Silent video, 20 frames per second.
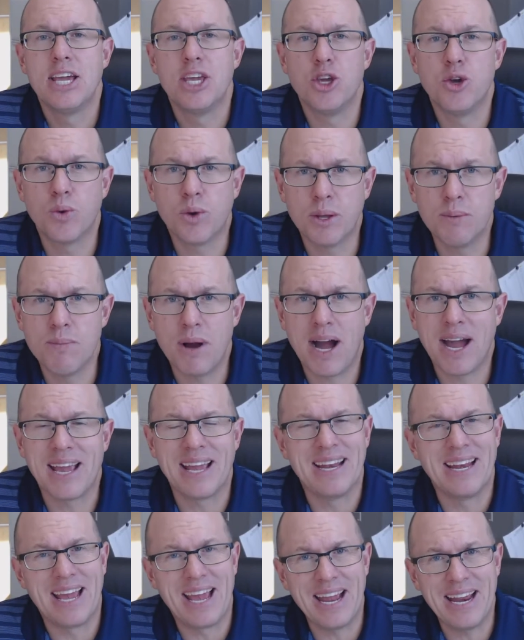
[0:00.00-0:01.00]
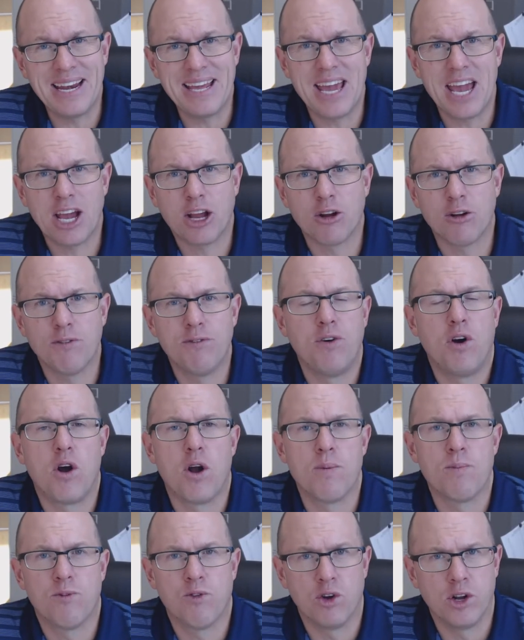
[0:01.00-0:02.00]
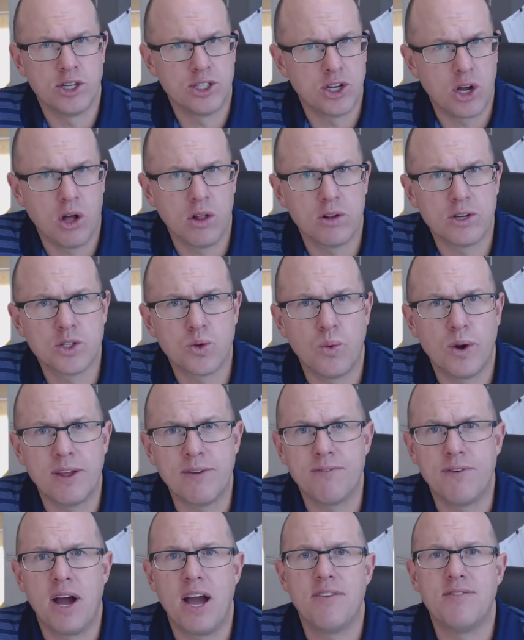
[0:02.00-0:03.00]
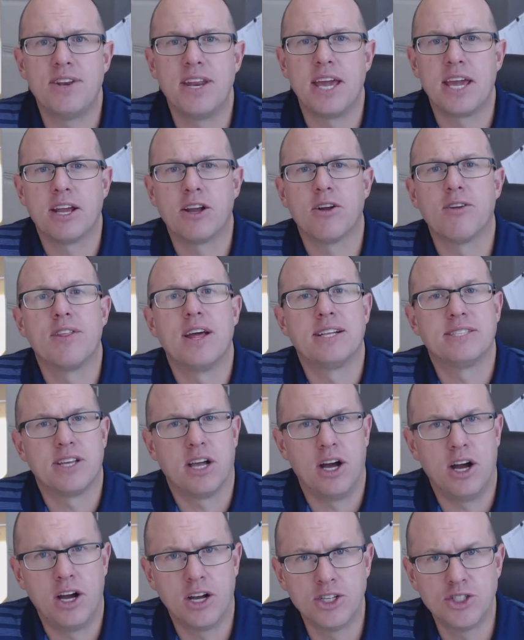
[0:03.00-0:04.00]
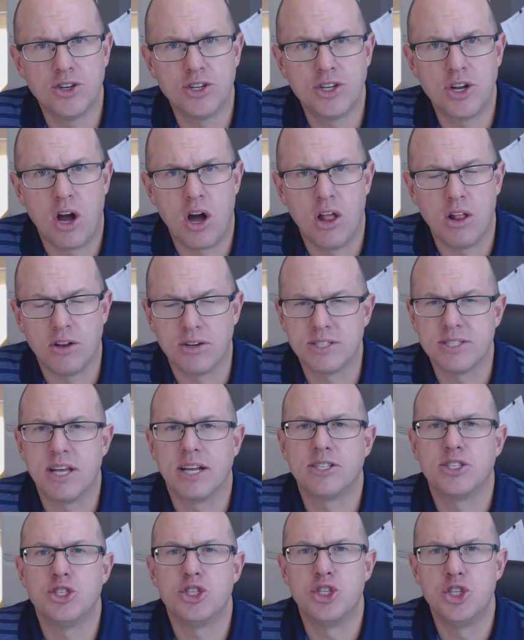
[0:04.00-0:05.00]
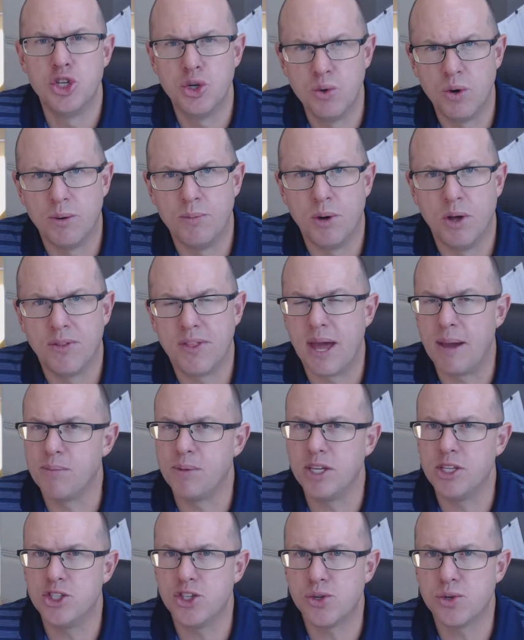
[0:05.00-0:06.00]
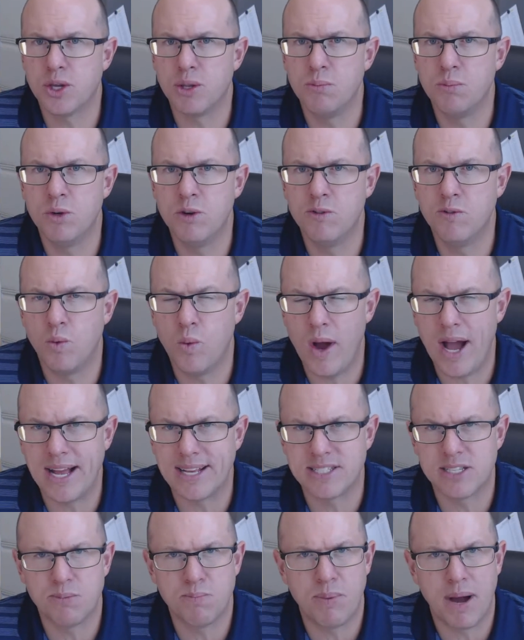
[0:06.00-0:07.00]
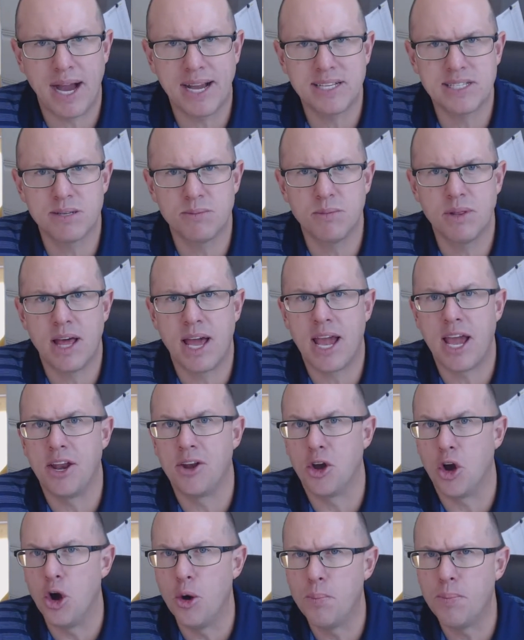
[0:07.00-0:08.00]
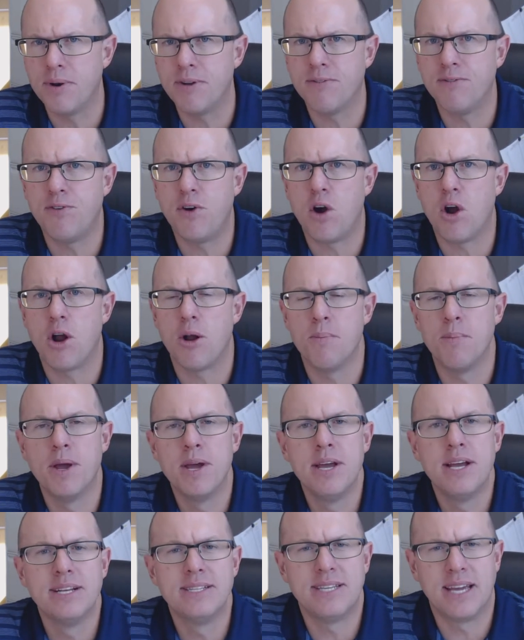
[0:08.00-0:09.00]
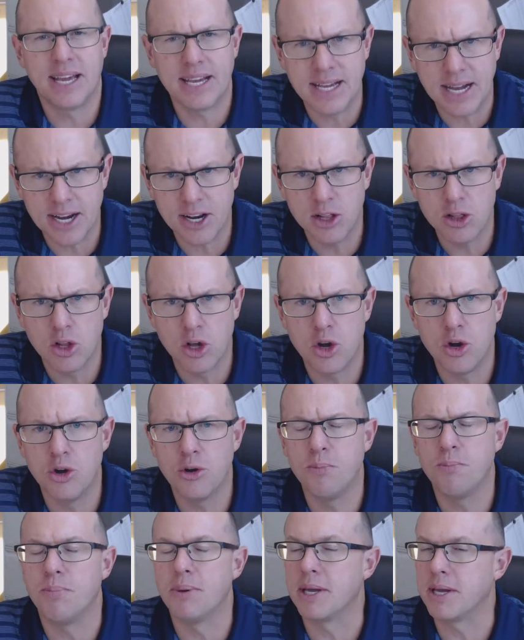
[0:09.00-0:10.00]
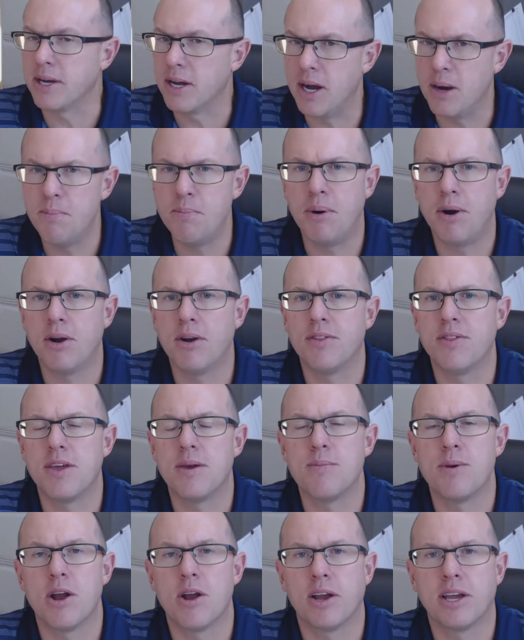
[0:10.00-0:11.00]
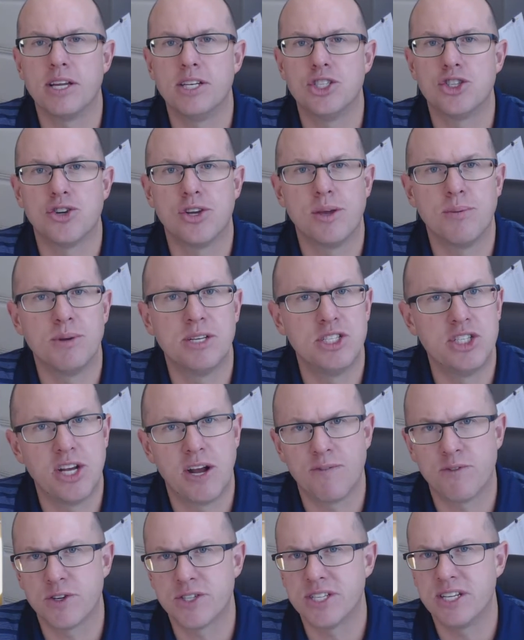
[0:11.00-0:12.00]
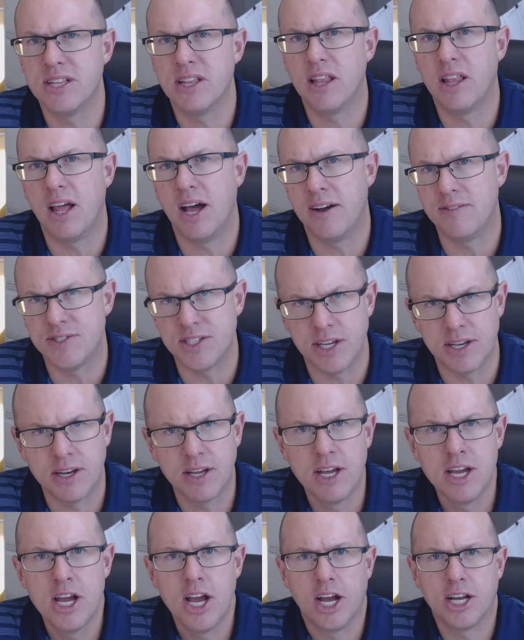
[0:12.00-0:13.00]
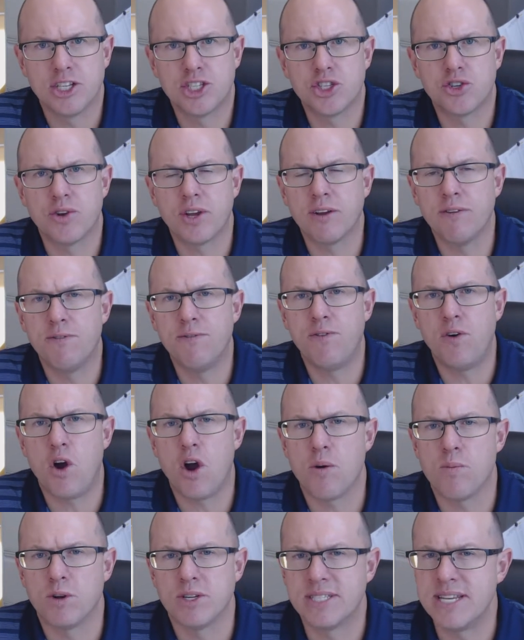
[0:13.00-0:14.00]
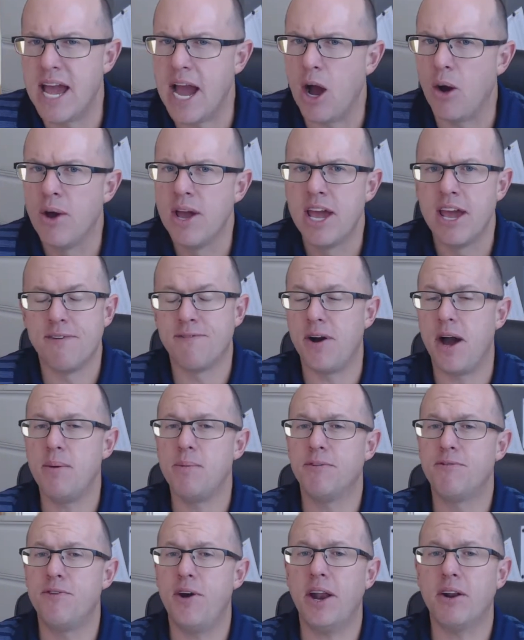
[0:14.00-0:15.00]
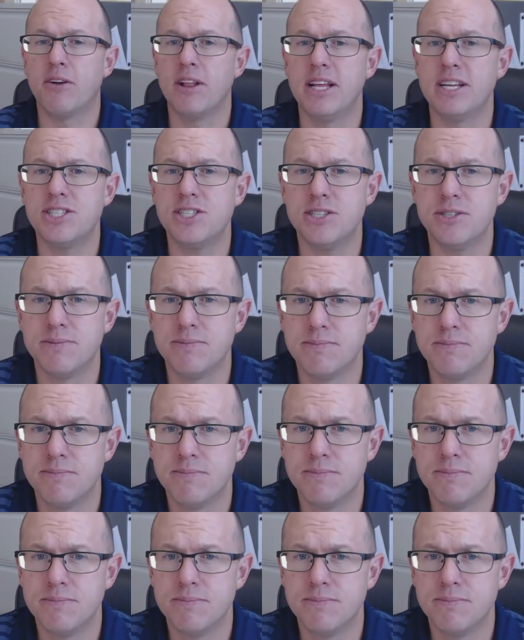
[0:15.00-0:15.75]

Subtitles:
you can buy an 80-acre farm for $1.25 an acre. That's $100. That's doable. That means you can move west, buy some land, open a farm, take out a loan, become part of the American dream, and Jefferson loves it. A string of farmers. Now, if I'm a Federalist,